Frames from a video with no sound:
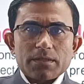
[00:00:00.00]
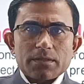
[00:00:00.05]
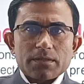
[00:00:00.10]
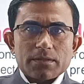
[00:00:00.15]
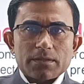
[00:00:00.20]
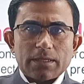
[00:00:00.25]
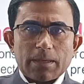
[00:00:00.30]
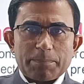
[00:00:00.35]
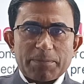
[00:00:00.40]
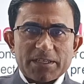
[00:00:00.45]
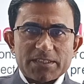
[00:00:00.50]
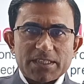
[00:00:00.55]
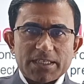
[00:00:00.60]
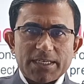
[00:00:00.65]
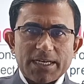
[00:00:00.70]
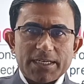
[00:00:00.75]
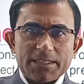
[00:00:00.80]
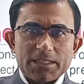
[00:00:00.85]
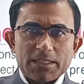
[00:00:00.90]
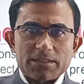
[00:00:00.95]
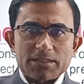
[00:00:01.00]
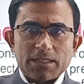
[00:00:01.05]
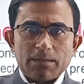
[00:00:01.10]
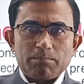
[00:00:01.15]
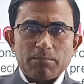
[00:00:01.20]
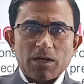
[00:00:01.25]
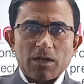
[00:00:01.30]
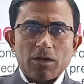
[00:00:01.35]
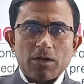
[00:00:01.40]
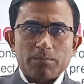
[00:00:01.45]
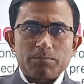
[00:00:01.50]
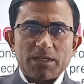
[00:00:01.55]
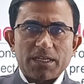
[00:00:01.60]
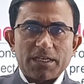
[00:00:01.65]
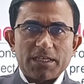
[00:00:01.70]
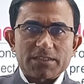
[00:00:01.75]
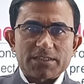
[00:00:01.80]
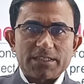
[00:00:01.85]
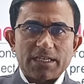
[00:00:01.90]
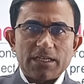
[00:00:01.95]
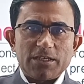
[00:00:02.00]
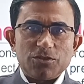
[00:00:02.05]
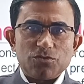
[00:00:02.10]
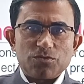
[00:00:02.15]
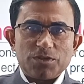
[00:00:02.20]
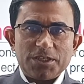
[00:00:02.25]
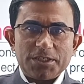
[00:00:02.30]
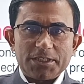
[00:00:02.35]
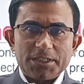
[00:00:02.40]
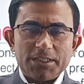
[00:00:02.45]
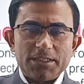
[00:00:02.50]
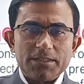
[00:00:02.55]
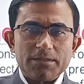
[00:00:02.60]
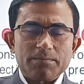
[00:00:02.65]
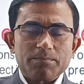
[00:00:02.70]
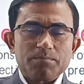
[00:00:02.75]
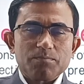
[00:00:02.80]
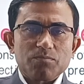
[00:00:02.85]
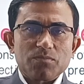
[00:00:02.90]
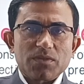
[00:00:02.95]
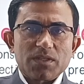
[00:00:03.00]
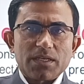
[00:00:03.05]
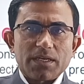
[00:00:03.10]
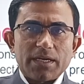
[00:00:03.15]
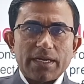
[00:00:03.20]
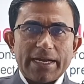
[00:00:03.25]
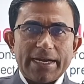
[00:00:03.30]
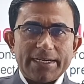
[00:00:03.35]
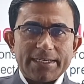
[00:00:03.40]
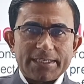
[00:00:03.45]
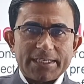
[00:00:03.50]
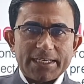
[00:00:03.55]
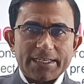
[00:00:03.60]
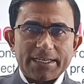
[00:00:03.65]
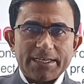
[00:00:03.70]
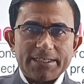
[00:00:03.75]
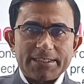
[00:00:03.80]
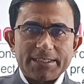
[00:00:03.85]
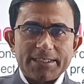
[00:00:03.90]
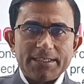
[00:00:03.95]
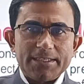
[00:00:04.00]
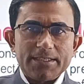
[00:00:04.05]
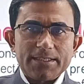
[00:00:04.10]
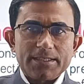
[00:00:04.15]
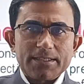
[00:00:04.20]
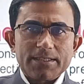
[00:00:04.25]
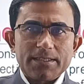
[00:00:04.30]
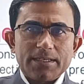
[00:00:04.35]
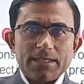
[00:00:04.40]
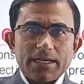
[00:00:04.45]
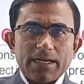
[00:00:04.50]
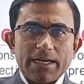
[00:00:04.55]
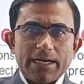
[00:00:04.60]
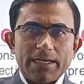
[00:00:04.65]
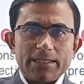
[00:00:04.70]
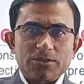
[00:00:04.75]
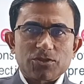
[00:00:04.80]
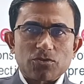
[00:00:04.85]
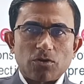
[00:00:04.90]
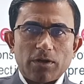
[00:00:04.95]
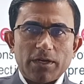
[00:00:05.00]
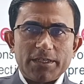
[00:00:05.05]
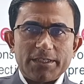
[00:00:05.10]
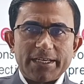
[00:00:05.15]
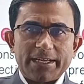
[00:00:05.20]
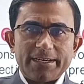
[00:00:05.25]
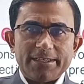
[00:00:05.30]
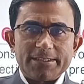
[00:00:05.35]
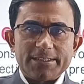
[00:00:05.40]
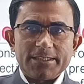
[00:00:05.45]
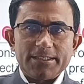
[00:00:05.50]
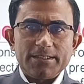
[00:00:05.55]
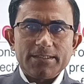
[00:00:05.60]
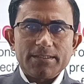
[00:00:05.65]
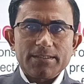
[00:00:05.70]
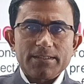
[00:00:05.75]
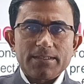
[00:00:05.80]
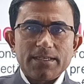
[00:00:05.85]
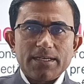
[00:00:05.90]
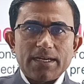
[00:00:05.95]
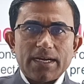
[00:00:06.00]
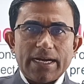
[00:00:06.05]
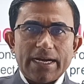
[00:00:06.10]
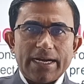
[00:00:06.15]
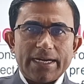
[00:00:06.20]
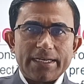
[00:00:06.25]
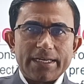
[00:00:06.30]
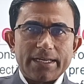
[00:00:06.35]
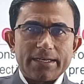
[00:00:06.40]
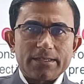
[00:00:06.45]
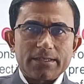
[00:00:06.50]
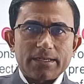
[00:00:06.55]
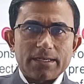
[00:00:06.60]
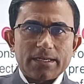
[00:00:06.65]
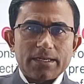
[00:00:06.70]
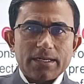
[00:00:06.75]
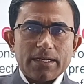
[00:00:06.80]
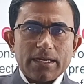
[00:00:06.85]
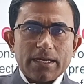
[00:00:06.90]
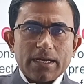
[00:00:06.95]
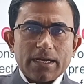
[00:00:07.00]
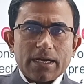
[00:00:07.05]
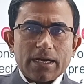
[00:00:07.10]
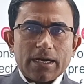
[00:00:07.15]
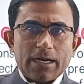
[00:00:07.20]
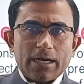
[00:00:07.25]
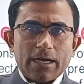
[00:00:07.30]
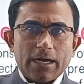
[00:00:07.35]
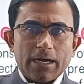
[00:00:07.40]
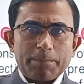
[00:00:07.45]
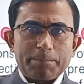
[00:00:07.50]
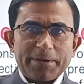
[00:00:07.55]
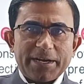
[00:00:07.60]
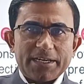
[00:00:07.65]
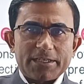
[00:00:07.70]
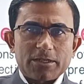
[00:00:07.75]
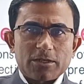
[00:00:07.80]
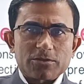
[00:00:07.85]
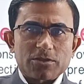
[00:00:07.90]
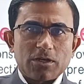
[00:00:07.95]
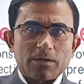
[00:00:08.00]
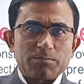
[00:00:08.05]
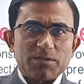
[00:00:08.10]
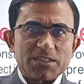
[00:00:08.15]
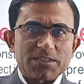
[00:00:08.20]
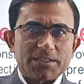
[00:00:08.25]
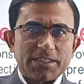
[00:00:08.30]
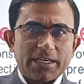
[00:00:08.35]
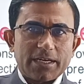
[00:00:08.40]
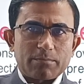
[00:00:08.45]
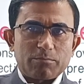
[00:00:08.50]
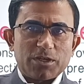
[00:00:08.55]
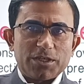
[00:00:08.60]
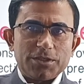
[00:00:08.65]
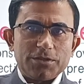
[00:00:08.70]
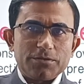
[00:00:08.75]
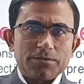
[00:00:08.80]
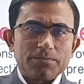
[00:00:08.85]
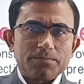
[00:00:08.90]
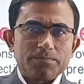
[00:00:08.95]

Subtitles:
The President is symbol of the national unity, integrity and solidarity and an apparatus of the ceremony.